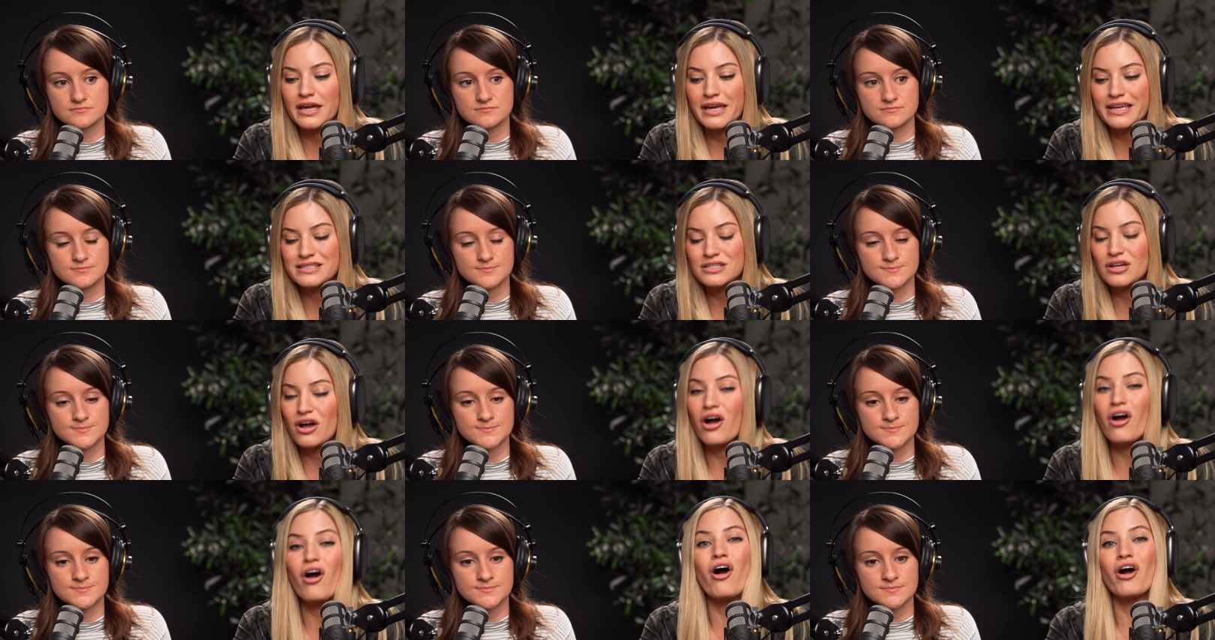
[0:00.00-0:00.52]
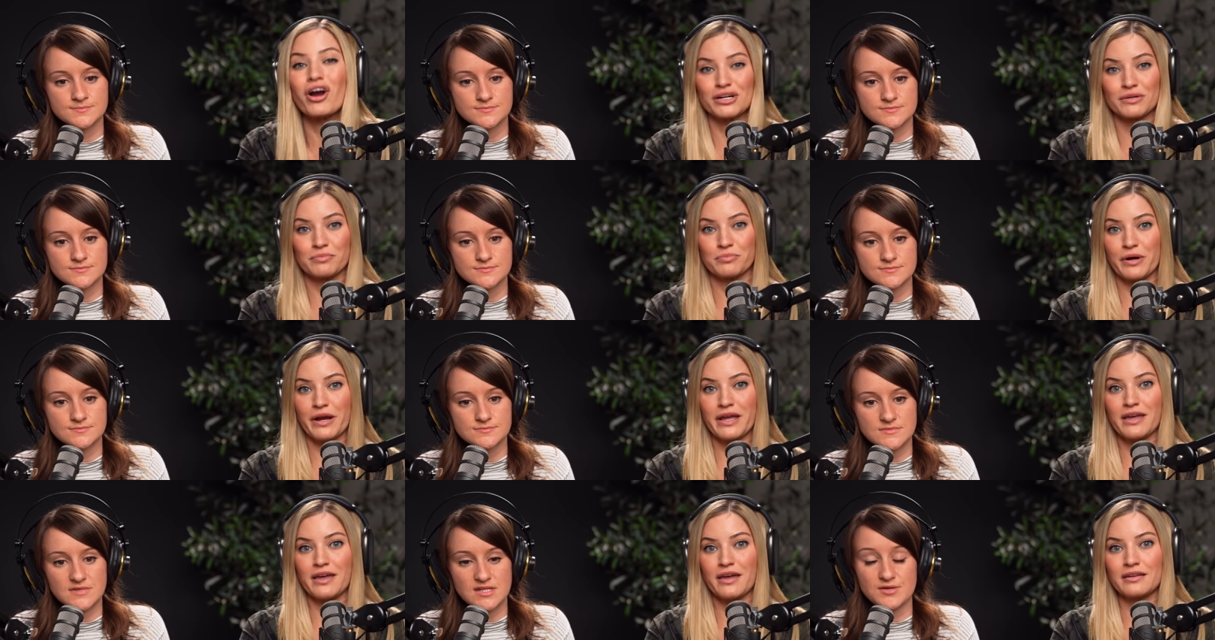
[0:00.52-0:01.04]
Speaker 1: it's
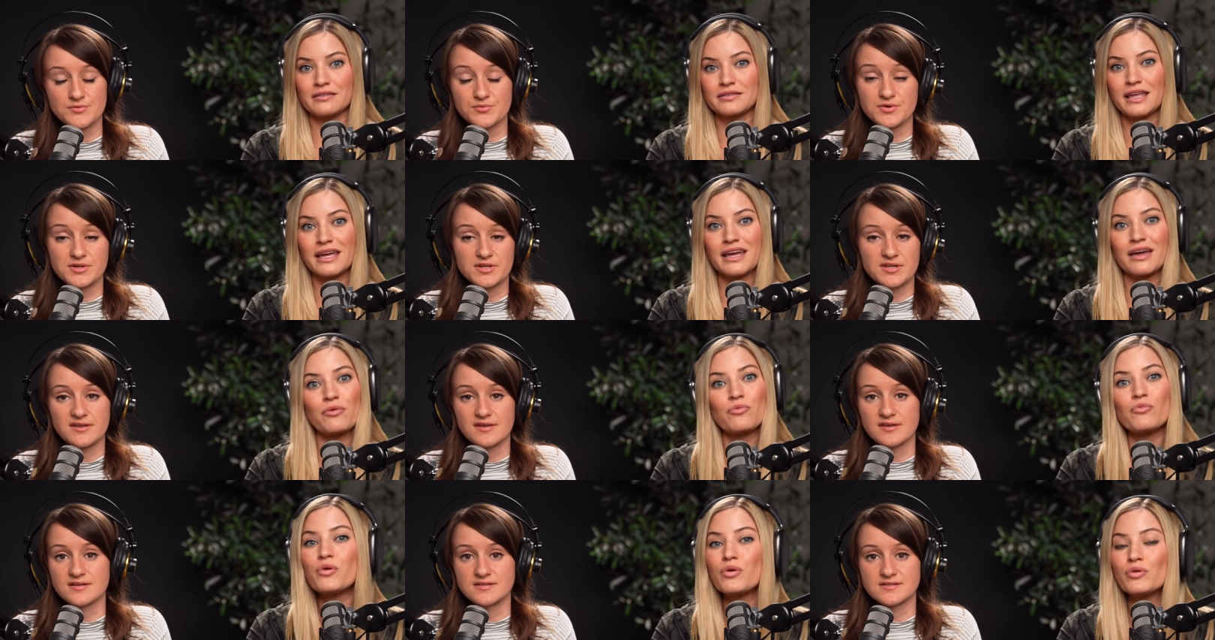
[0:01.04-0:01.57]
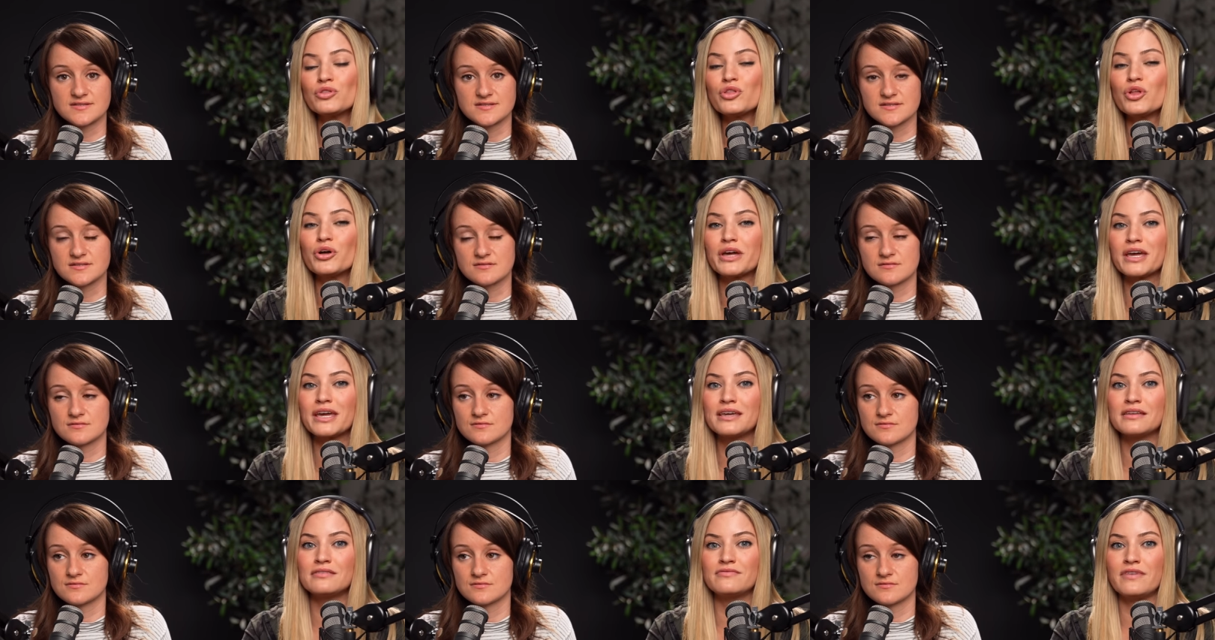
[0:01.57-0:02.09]
heartbreaking. It really like, is.
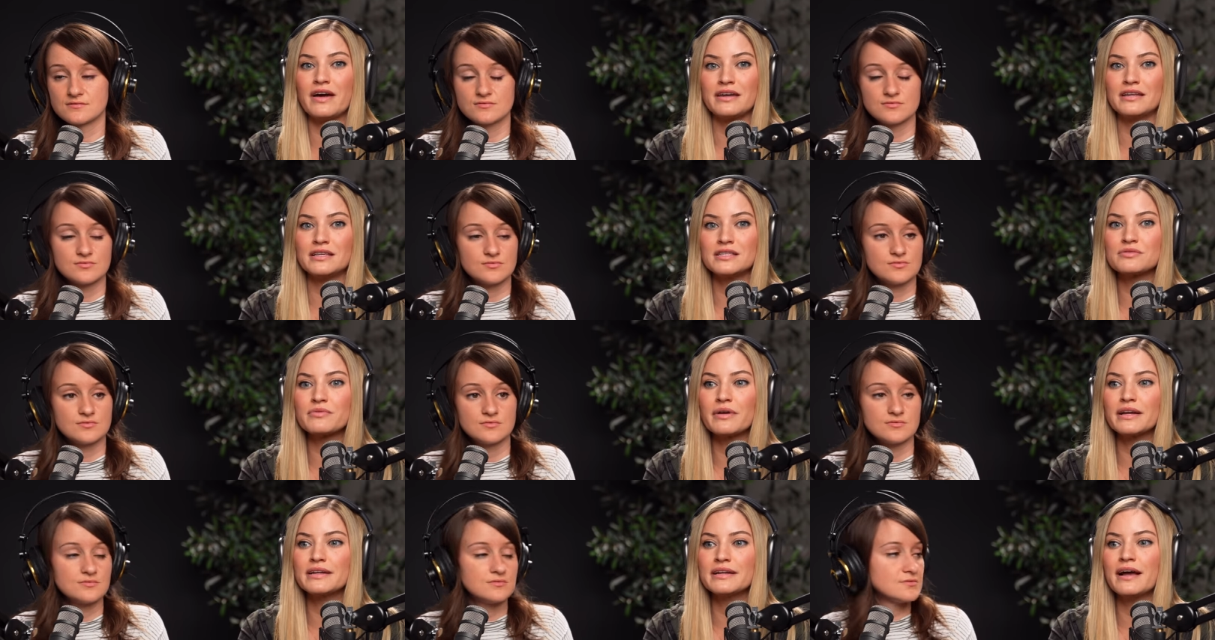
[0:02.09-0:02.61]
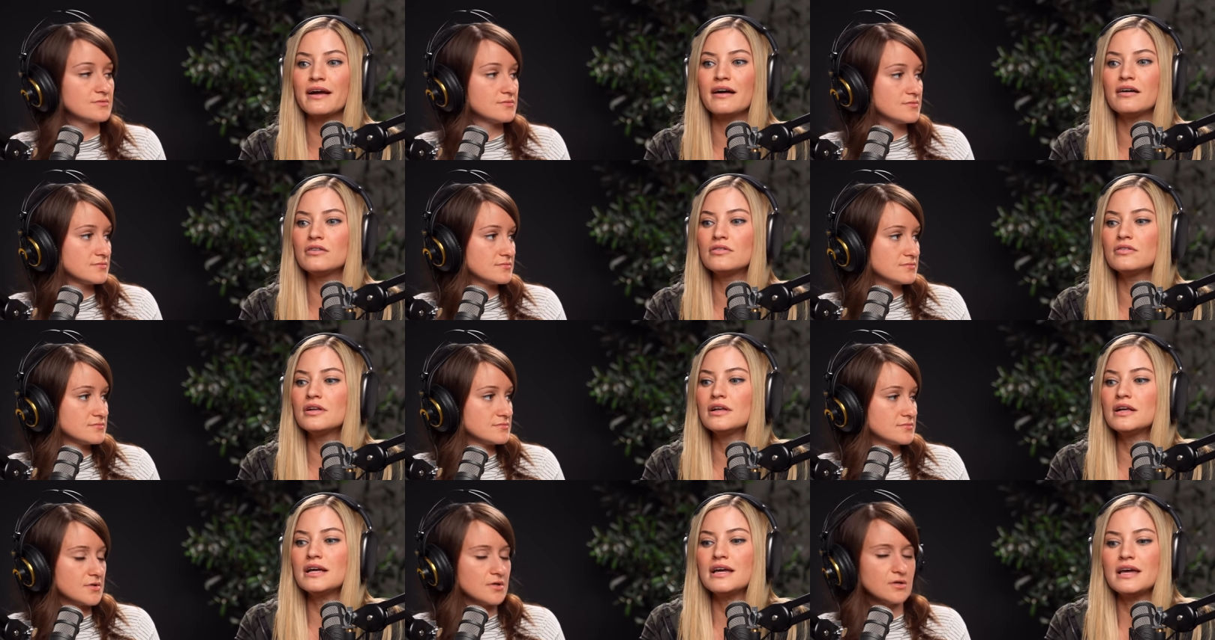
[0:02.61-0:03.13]
Looking in Venice right now.